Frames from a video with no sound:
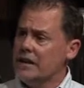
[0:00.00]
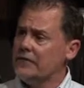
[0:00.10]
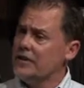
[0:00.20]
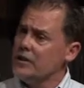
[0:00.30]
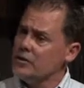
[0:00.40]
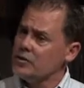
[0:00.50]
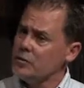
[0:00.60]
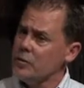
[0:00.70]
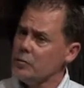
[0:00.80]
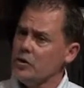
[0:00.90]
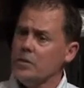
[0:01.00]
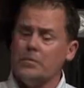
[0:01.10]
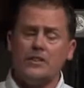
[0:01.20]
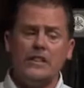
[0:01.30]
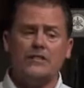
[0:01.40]
if we really
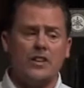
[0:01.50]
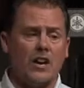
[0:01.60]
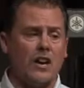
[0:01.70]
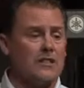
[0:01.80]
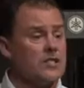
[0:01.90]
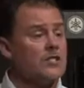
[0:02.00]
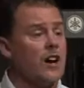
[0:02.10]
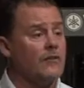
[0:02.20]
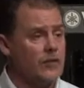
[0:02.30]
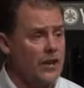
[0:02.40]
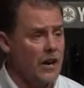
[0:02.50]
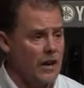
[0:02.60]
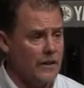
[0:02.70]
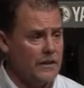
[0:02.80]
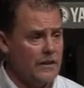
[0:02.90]
believe that God is a sovereign
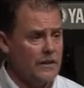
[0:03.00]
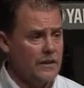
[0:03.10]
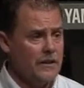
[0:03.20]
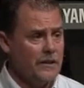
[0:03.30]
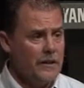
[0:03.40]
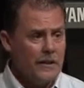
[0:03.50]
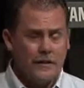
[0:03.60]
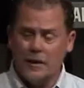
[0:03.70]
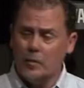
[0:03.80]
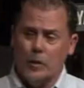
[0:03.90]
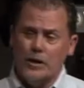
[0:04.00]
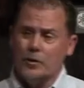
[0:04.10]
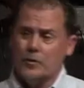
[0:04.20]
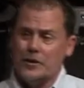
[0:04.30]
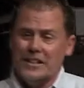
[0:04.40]
God, then we
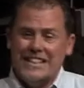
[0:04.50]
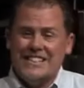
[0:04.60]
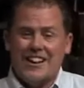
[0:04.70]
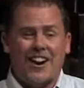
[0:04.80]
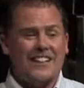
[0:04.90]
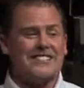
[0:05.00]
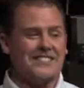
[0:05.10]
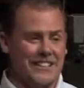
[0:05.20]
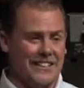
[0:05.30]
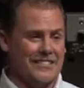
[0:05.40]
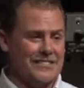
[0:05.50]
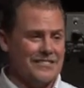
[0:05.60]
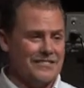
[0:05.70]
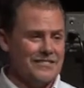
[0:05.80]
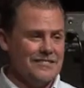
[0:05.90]
don't need to isolate.
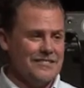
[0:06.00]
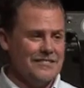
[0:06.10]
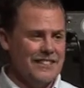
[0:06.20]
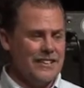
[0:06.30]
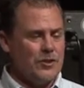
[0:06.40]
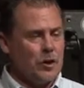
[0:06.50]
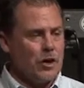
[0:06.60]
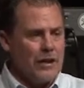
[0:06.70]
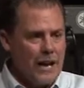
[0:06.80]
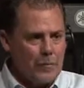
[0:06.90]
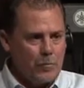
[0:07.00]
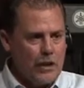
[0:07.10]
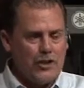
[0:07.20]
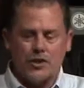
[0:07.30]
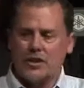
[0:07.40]
And so
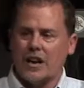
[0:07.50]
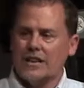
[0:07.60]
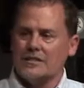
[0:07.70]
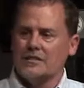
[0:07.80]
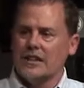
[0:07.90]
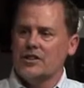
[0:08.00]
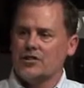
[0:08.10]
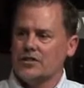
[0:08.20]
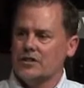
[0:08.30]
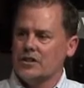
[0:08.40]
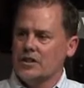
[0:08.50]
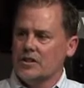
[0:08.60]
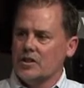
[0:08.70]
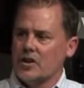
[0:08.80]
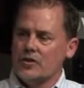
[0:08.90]
collaboration and isolation
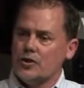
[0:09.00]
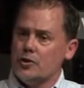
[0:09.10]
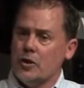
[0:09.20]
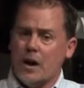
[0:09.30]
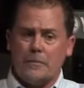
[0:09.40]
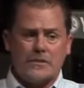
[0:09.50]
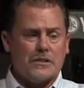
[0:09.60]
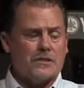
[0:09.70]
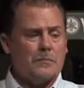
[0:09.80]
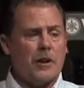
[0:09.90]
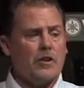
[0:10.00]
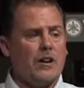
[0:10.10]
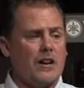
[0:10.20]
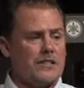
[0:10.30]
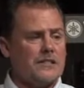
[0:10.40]
are the two opposites and
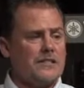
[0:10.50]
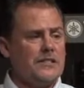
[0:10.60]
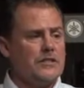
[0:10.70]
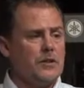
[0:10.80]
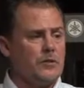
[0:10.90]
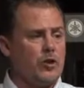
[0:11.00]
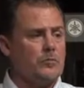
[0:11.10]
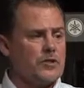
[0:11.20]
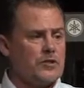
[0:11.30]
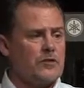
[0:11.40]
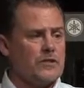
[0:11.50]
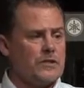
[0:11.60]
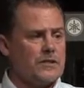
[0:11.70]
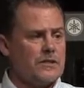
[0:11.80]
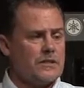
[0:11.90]
paradoxes in dealing with homeless
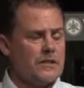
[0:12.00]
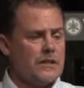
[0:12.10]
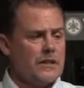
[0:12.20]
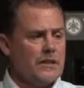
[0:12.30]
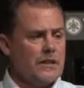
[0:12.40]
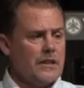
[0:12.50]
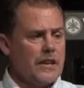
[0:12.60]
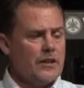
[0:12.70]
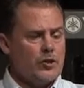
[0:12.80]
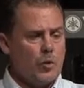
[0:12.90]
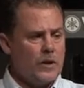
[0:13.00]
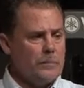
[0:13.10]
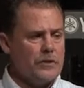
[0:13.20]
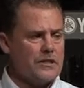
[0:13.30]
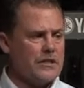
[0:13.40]
services. And in
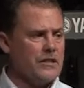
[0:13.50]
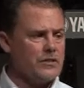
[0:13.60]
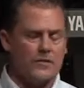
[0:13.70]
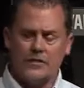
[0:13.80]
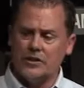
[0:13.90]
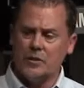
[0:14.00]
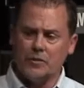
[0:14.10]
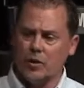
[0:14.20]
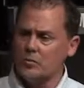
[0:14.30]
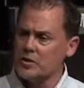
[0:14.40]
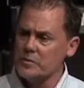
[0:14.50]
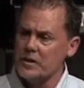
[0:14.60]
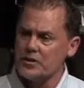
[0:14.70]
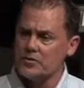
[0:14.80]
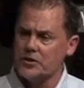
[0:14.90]
20 plus years of dealing with homeless
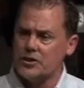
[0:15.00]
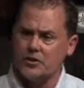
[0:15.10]
ministry,